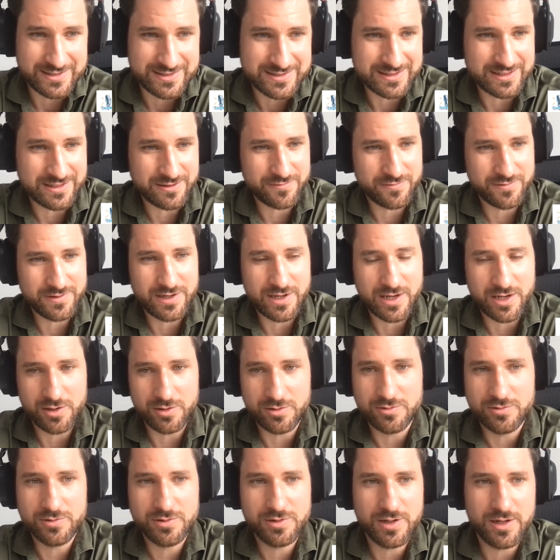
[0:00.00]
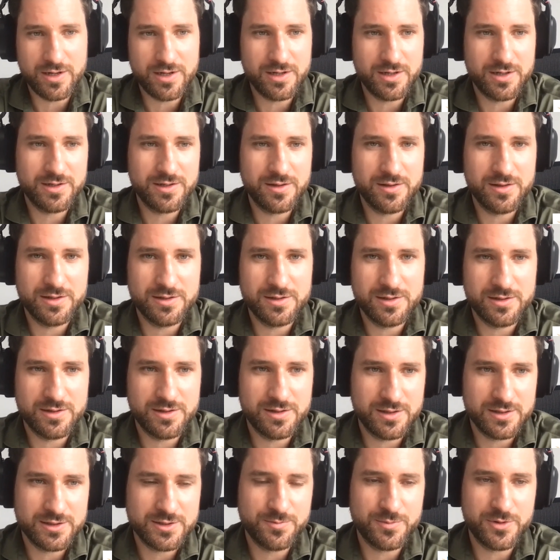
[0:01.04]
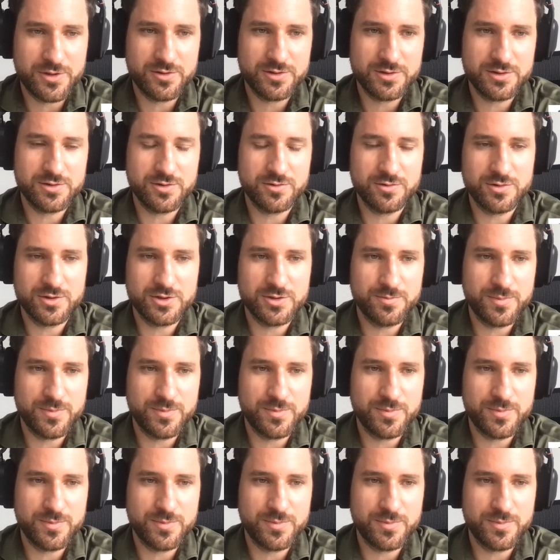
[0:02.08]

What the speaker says: is even now, the experience, so to